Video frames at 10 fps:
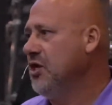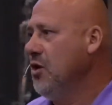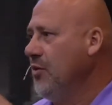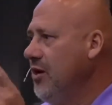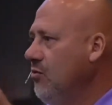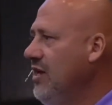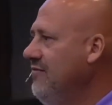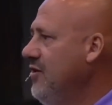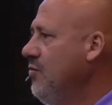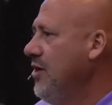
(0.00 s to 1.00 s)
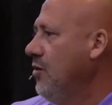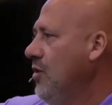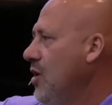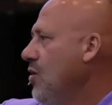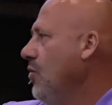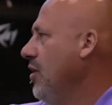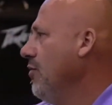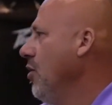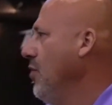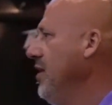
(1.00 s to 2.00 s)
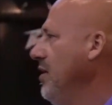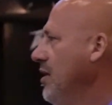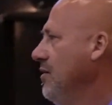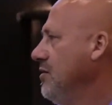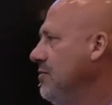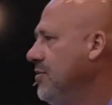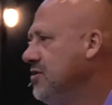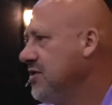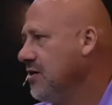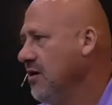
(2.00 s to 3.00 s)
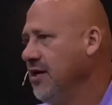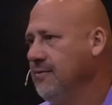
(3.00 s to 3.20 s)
We don't live it, and we don't know when to put the sickle in.